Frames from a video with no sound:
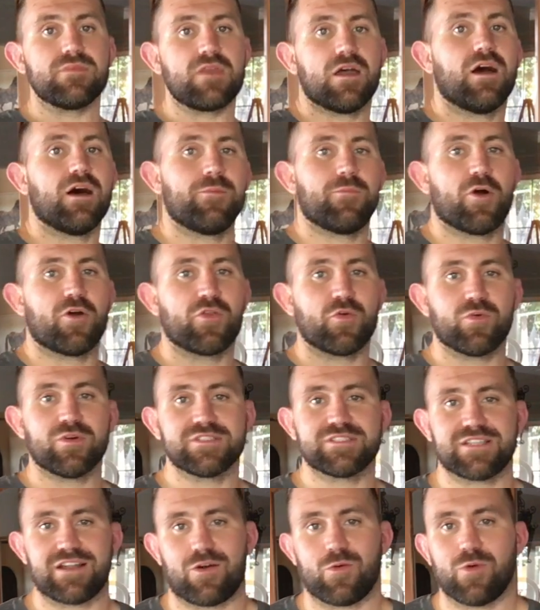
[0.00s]
are the
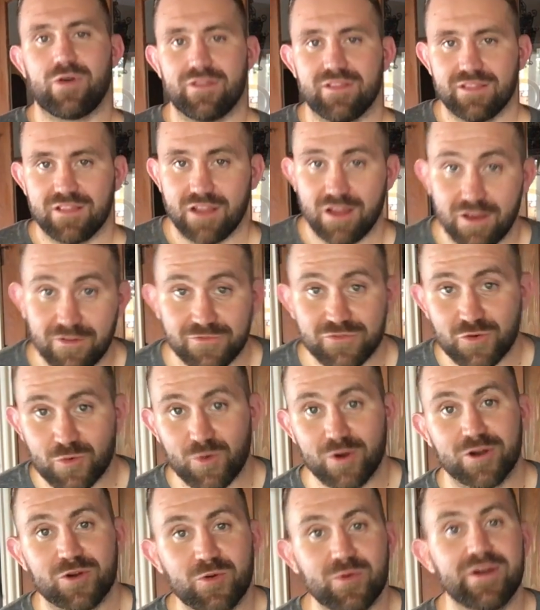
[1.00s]
ones that I would love to
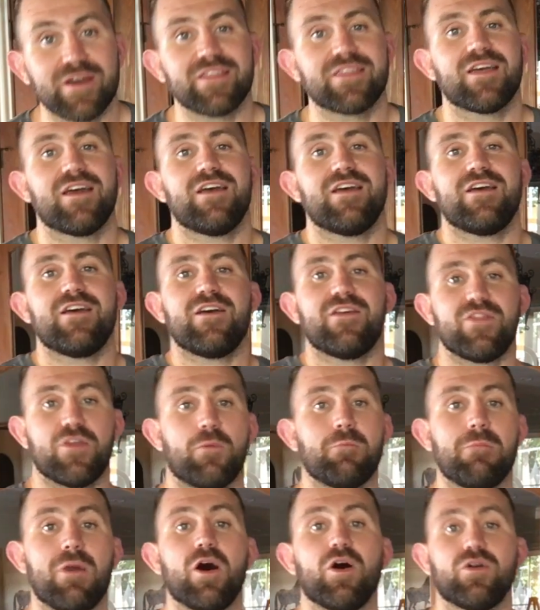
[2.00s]
work with the
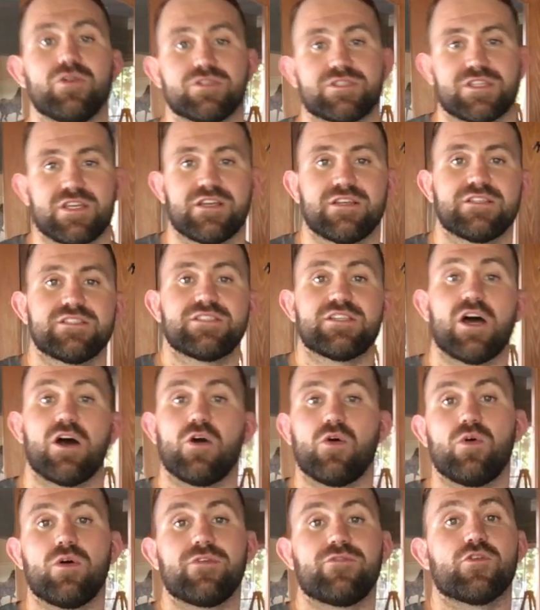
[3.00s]
most.
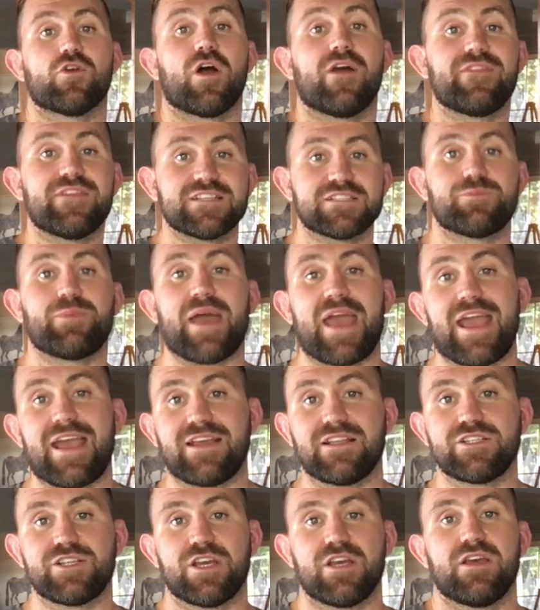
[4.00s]
So if you're on this
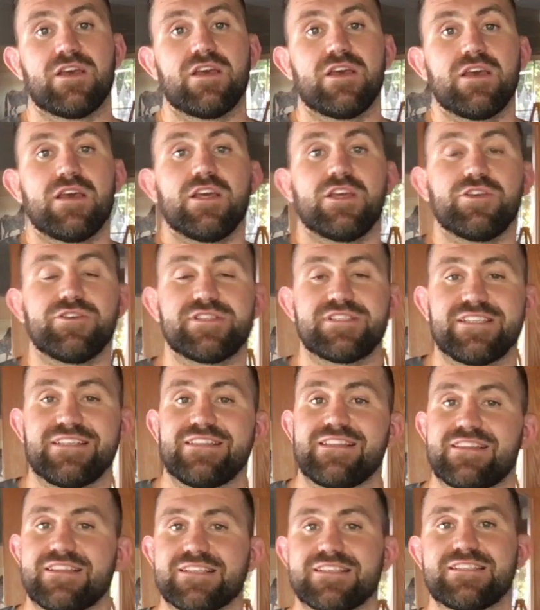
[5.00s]
page, you see
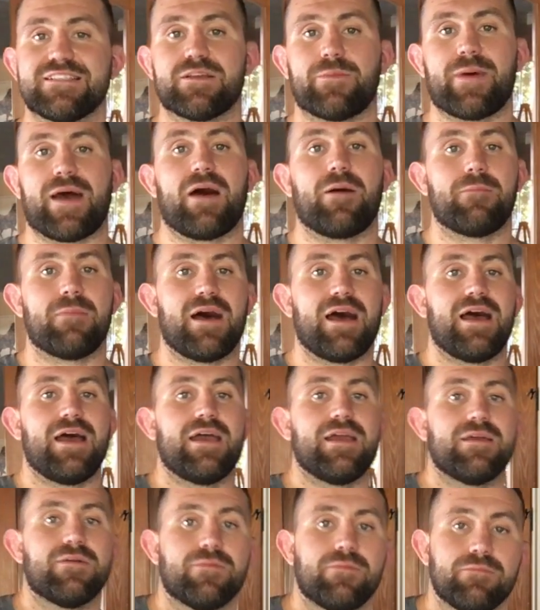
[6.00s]
that this is about
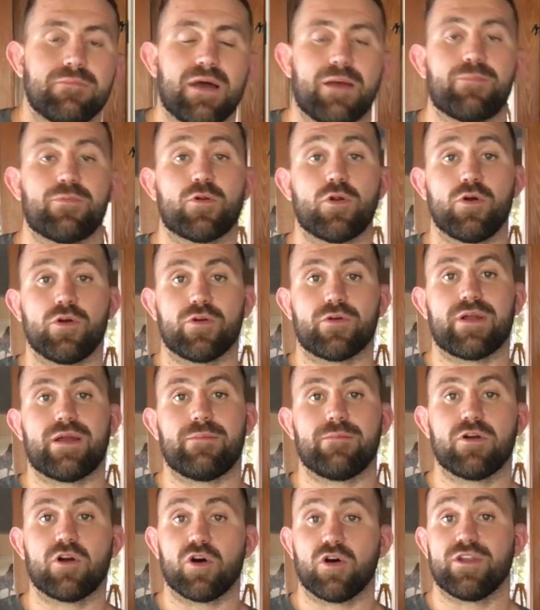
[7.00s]
my
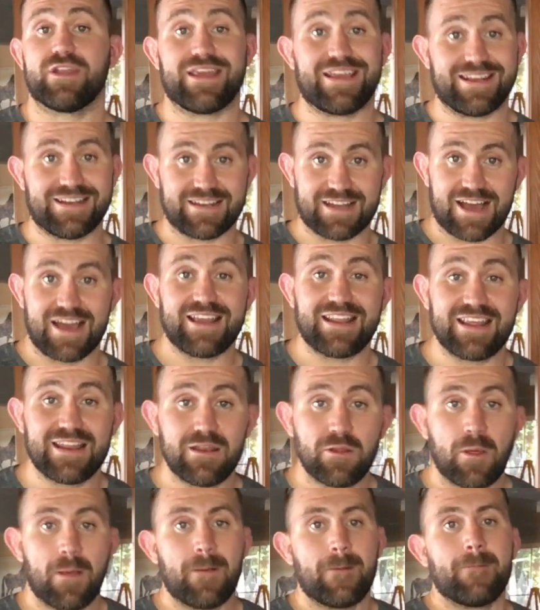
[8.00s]
program called
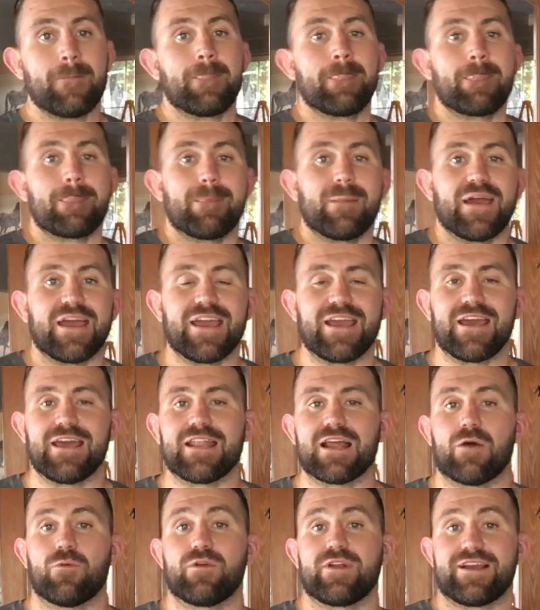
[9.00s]
Ignited,
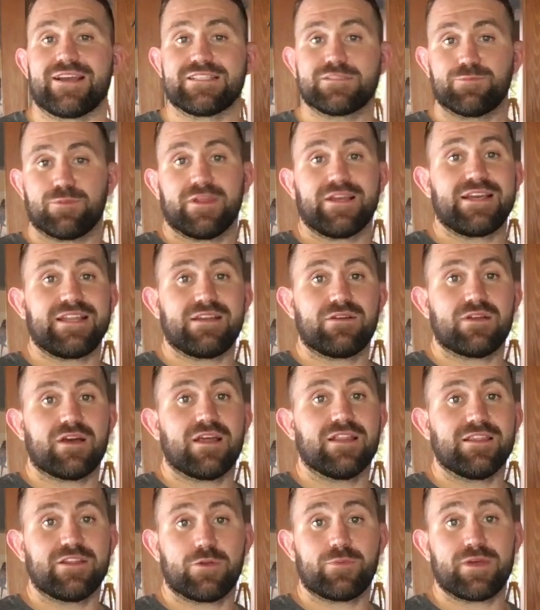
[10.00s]
and I want to explain
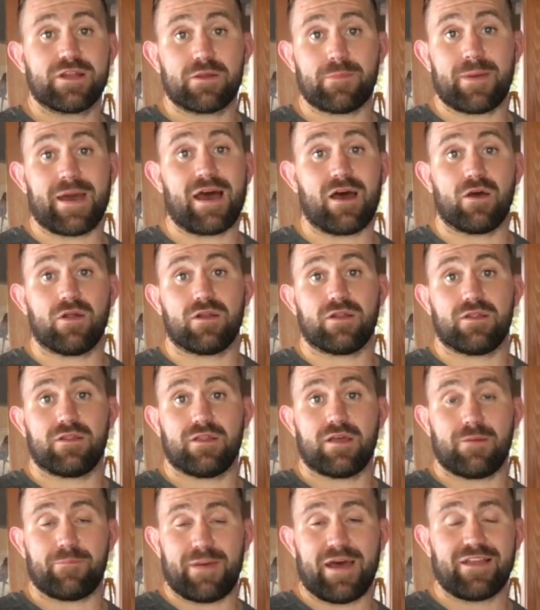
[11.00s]
a little bit
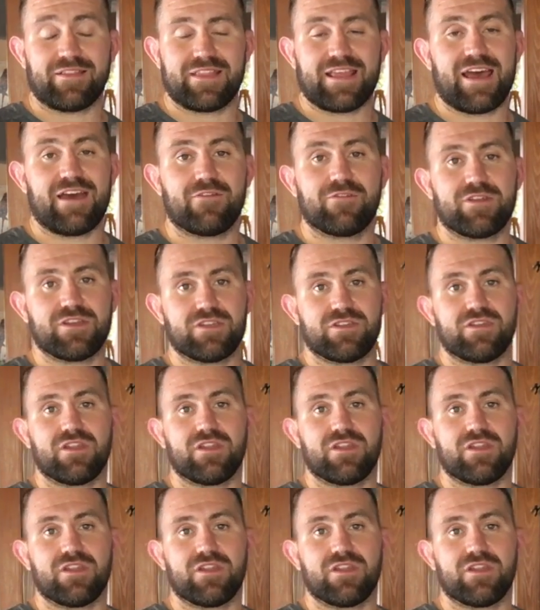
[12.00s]
about that